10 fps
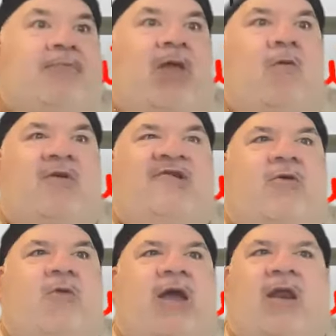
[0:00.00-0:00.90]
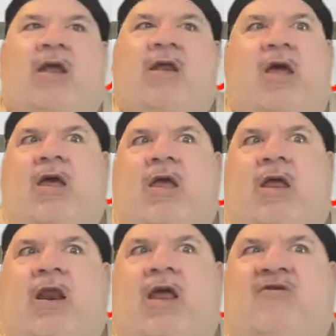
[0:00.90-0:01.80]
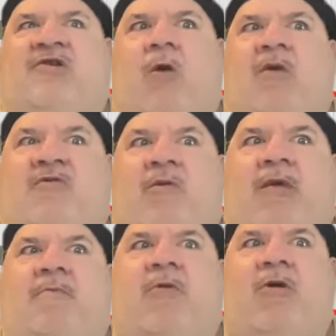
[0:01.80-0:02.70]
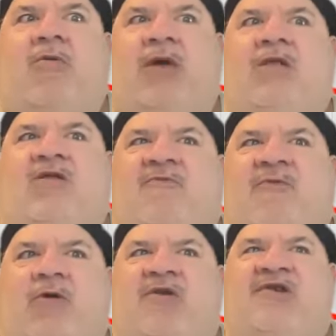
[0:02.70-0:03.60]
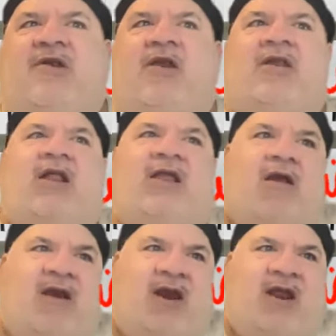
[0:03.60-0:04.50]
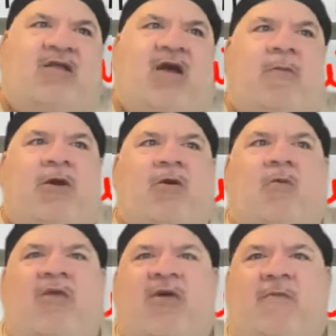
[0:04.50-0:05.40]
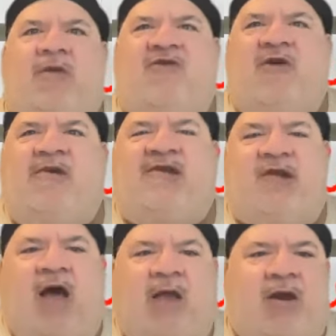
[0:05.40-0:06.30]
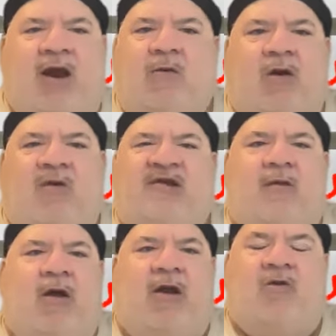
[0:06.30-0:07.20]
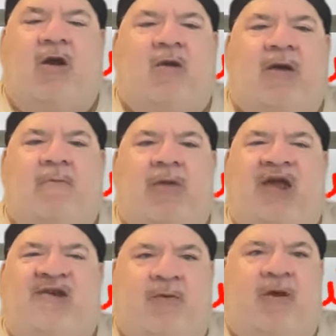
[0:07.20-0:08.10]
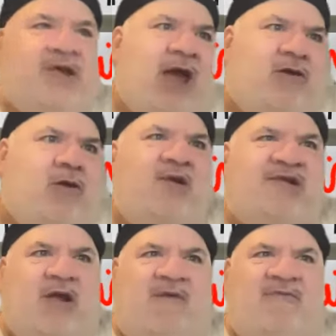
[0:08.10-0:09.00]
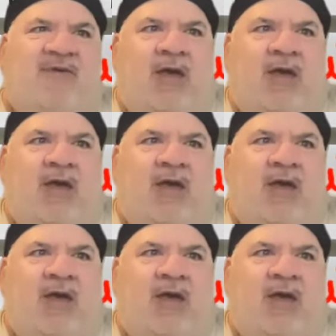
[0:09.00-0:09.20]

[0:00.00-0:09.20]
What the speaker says: it was a great, and I just always remember the interviews that they did on NEW with him and Jim Steinman, and they would always come on and talk about baseball. This guy knew his stuff.